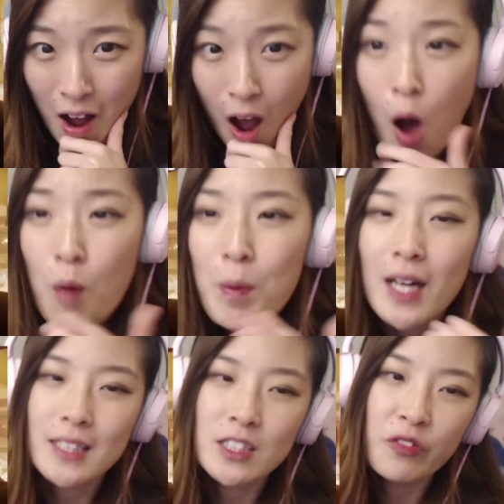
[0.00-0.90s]
Oh, my God,
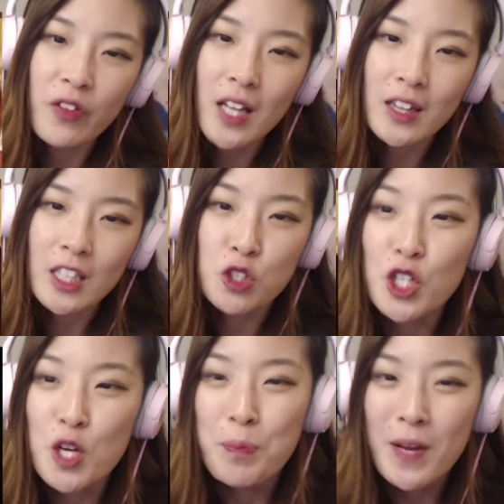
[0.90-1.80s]
it's fun. They're
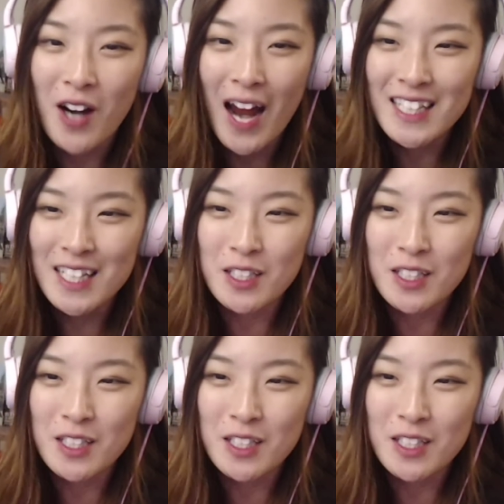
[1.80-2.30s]
drinking beer. I need